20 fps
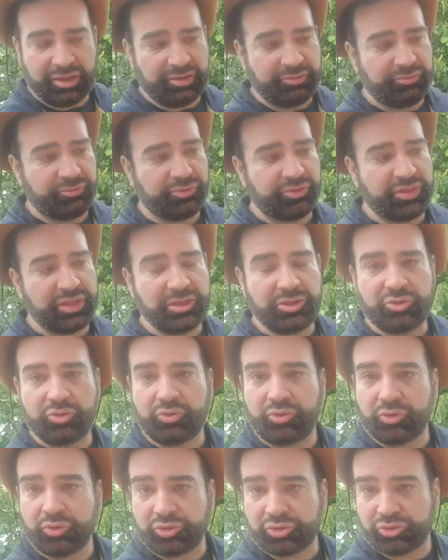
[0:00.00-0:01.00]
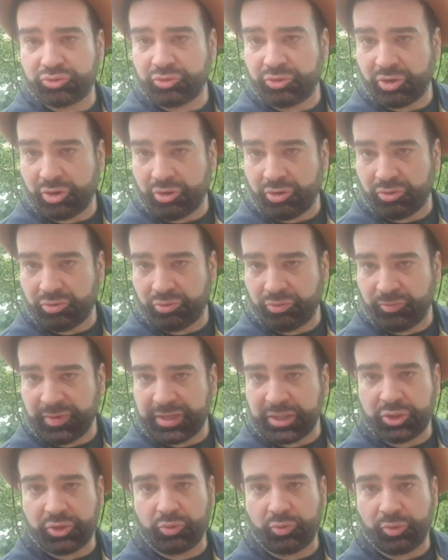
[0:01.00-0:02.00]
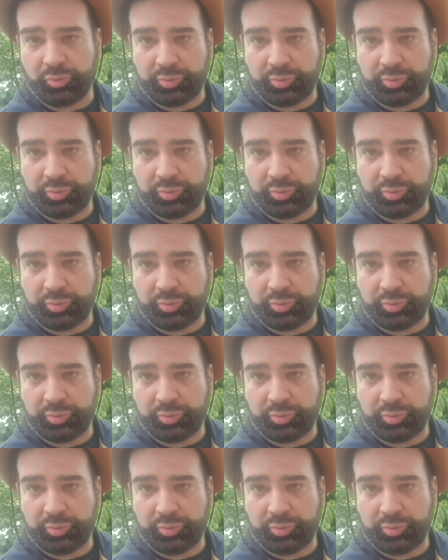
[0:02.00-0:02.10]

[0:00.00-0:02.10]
for the new roots to grow when you